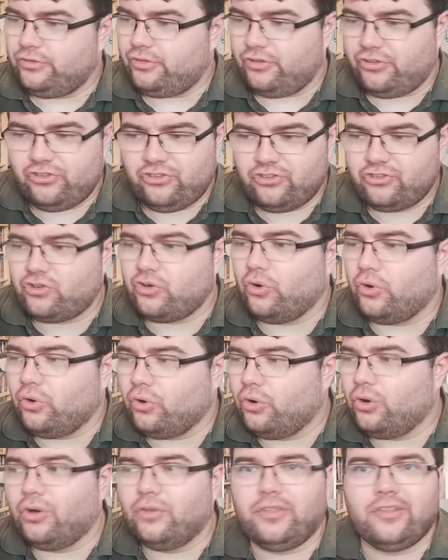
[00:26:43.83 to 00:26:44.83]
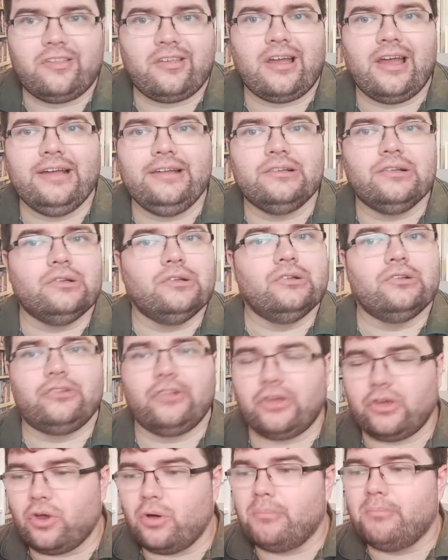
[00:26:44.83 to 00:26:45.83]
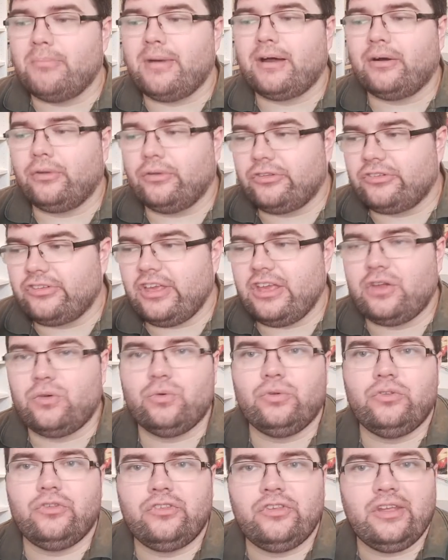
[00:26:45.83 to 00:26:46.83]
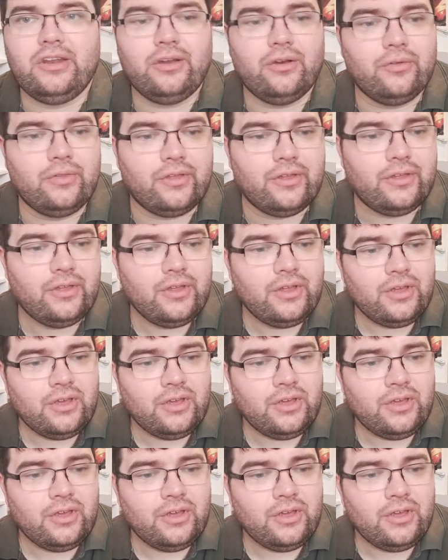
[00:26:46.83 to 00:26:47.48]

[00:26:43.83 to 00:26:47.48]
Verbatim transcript: the score, the titles, the gun barrel sequence, you know, the